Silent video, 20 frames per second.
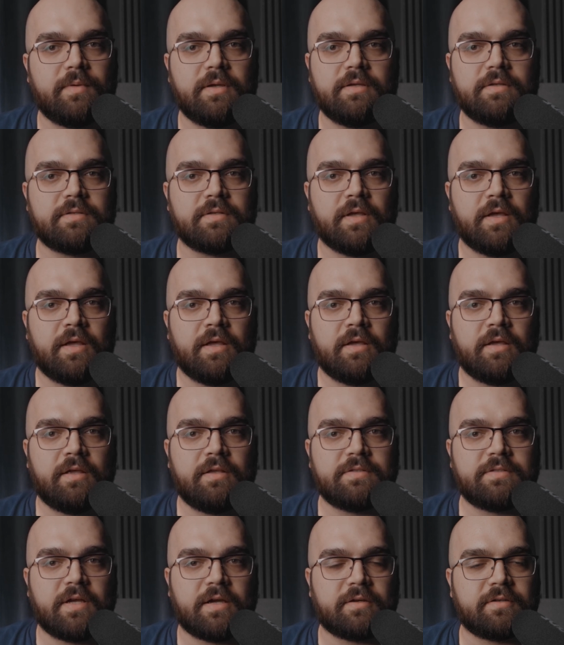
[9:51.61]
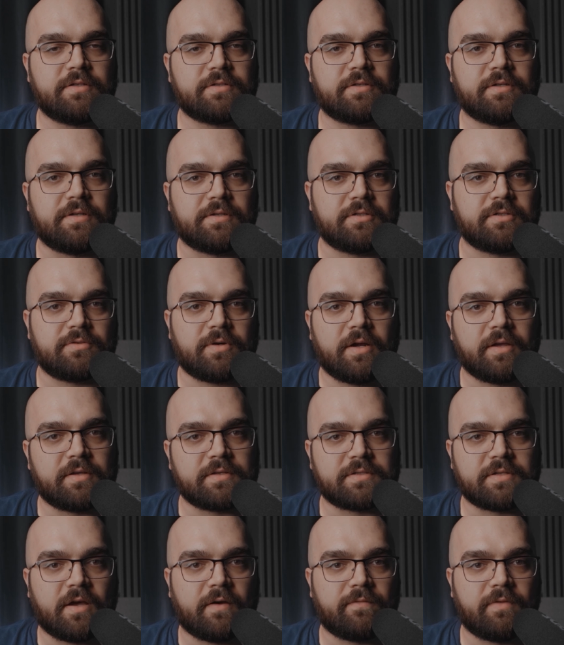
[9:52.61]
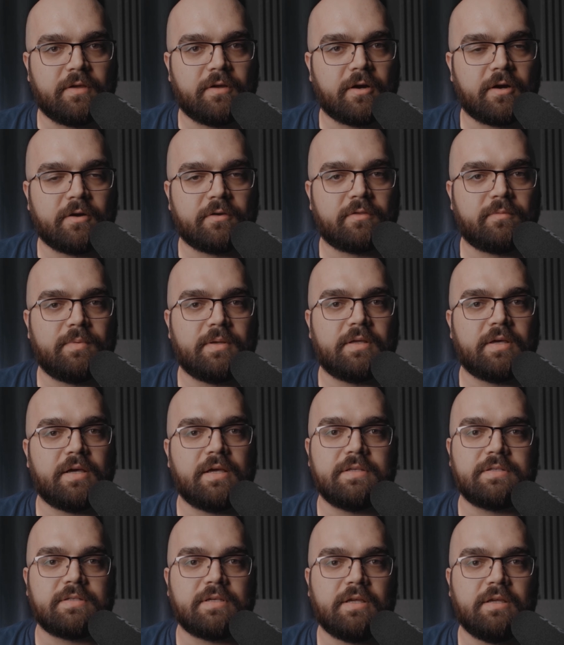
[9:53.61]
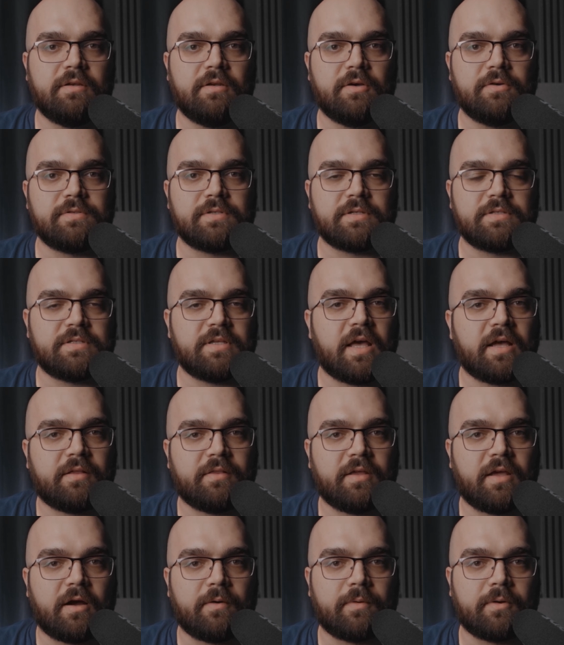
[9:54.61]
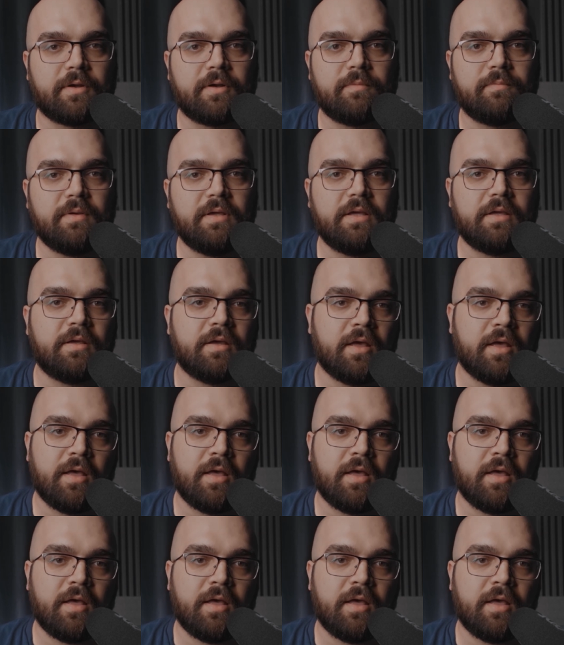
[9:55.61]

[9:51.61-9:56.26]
He's not just going to strike us off the earth because he knows exactly how we're going to be.